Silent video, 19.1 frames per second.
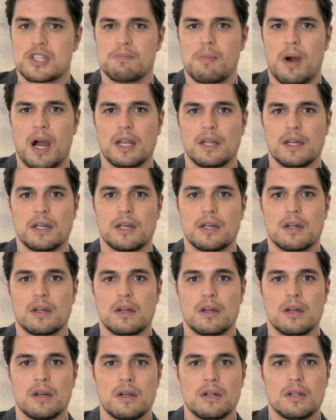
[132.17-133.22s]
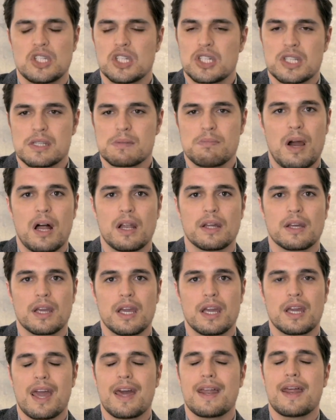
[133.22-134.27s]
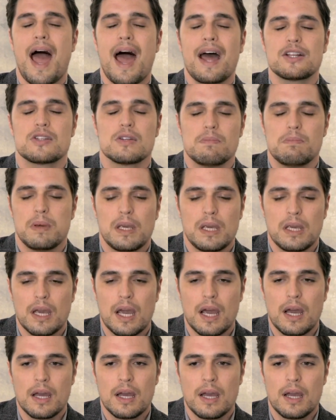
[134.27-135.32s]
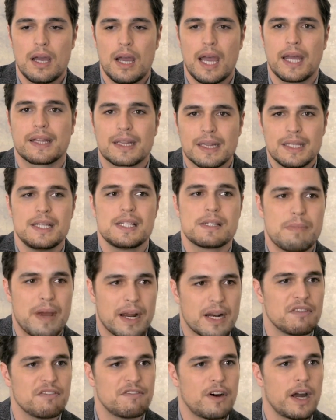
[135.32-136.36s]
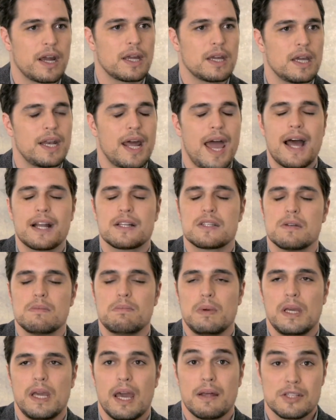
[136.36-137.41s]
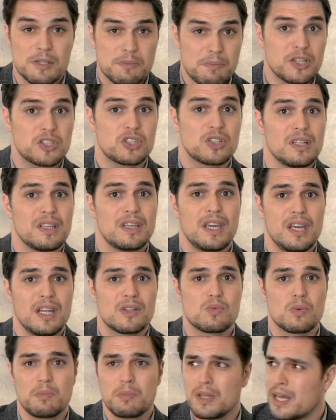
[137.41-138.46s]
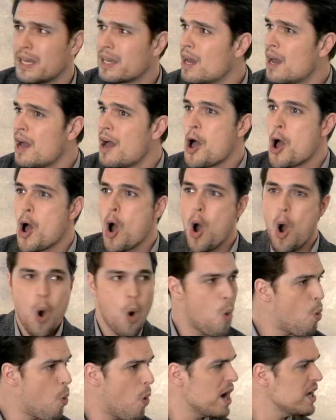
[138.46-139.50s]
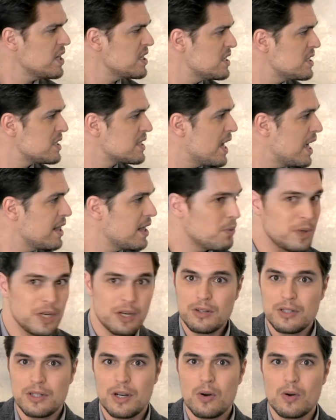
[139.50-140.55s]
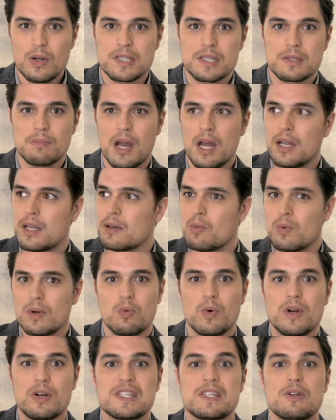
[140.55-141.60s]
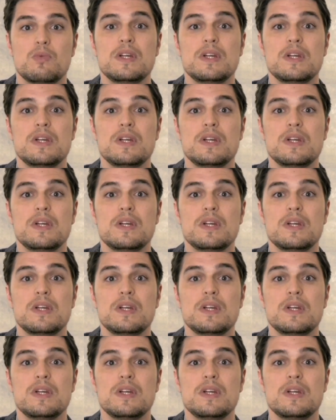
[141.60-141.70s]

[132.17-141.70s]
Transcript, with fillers: smiling, just smiling. It, it, had to be at least magnifying. It had to be, and especially kids would be like, why is this guy that we don't know is smiling? What, what is the